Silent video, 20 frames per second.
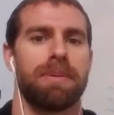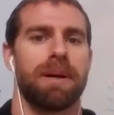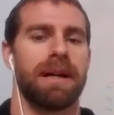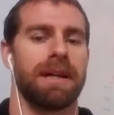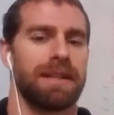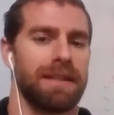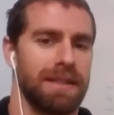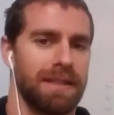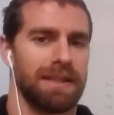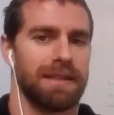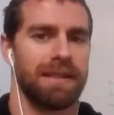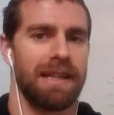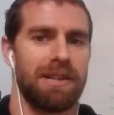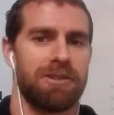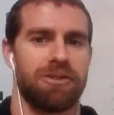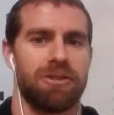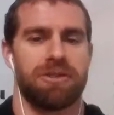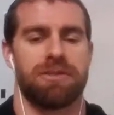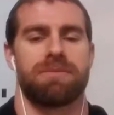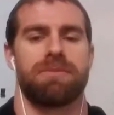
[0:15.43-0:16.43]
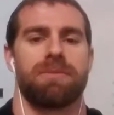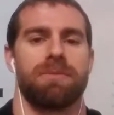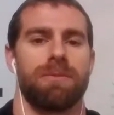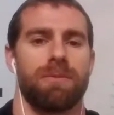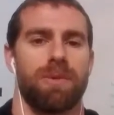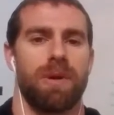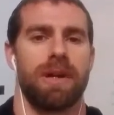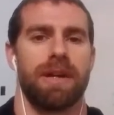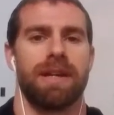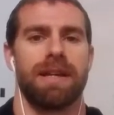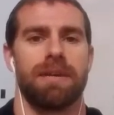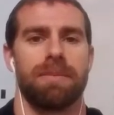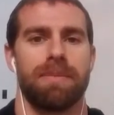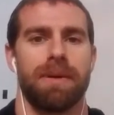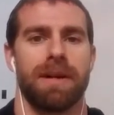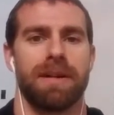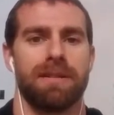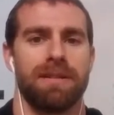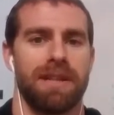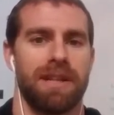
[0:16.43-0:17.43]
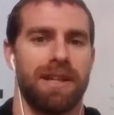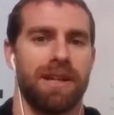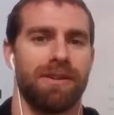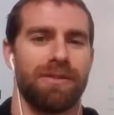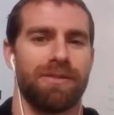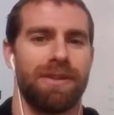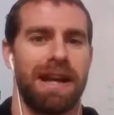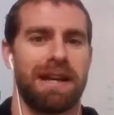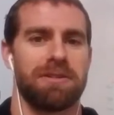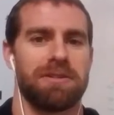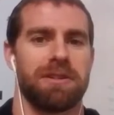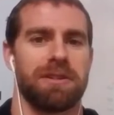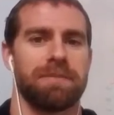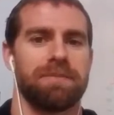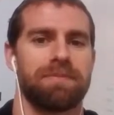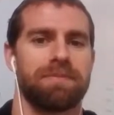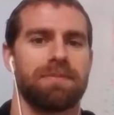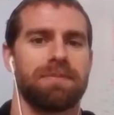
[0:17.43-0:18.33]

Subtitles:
but that's just running, but faster.